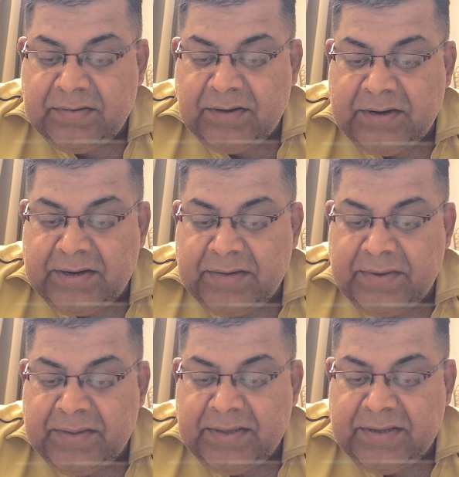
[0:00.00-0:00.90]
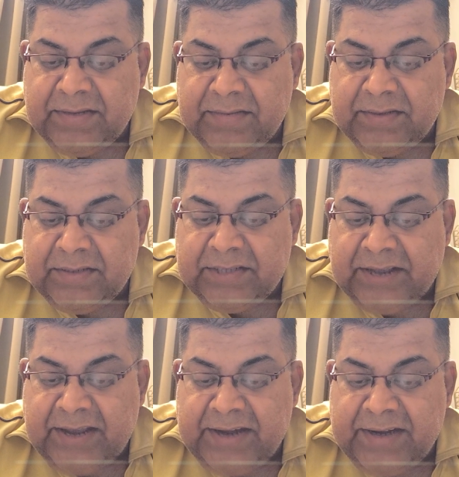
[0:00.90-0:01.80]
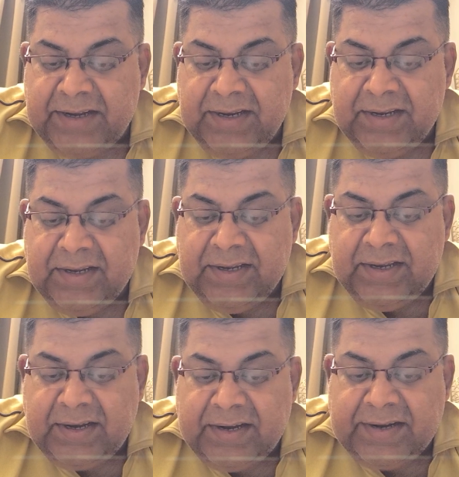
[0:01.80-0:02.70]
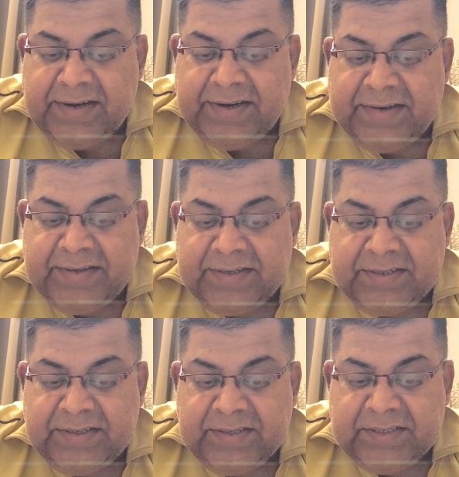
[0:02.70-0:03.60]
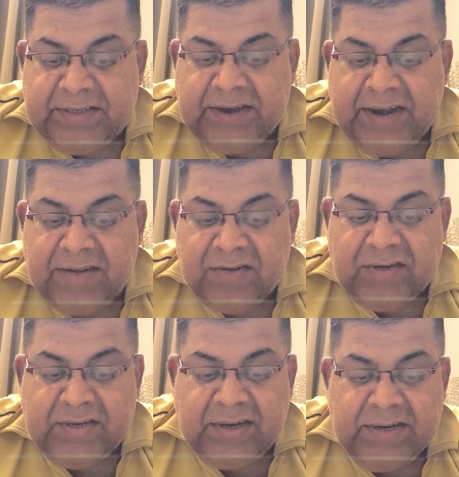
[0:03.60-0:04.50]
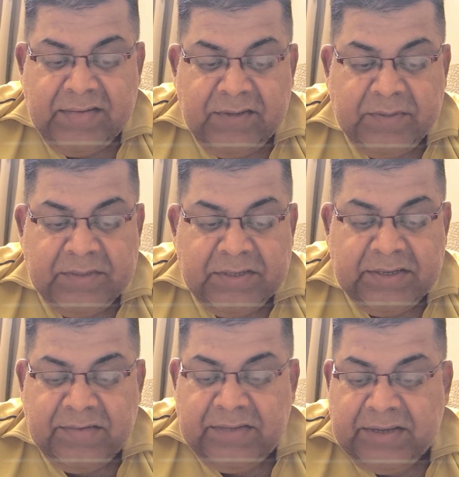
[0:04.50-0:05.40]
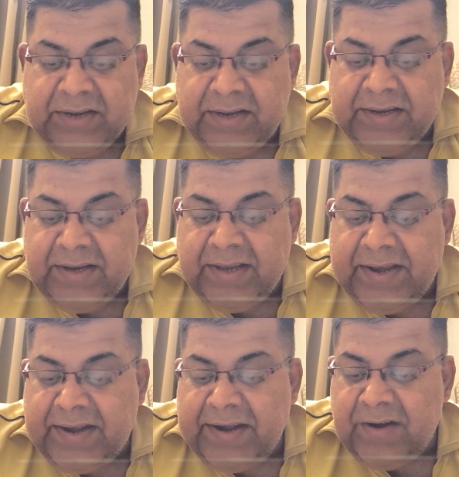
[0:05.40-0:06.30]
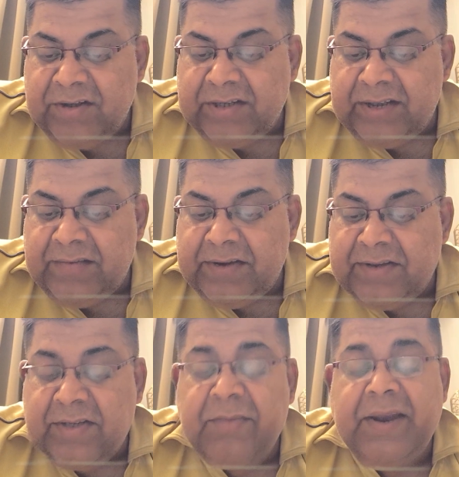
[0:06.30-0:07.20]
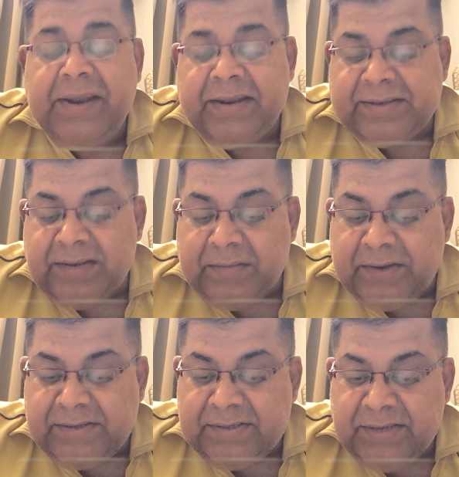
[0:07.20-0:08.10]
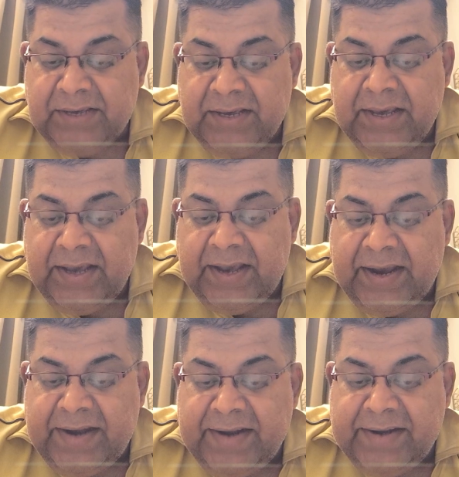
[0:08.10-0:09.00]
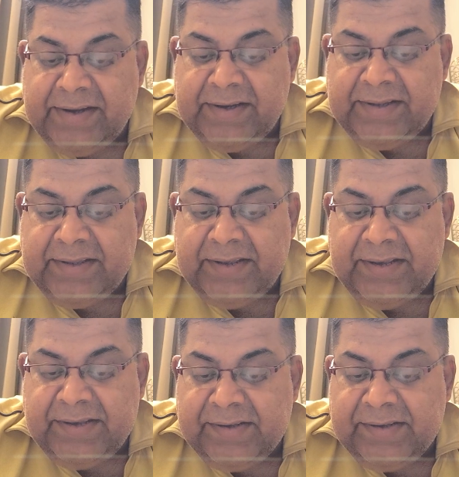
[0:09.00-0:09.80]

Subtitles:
conducted by the Cherai et al. Conducted a 69 hydrosolar gun with presented with the clinical and radiological evidence of the adenoid mass, and they